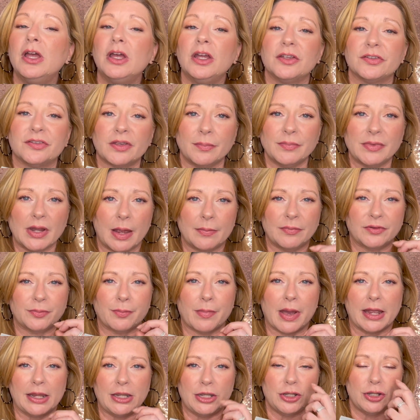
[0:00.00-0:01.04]
Sometimes
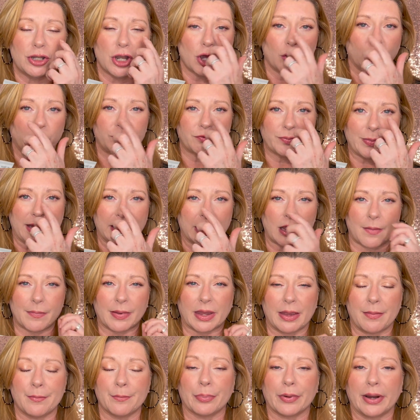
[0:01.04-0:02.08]
my nose makeup
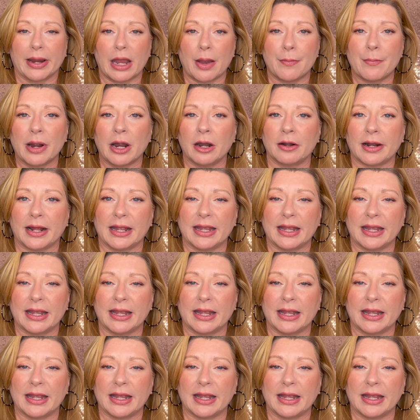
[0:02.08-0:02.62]
can break apart.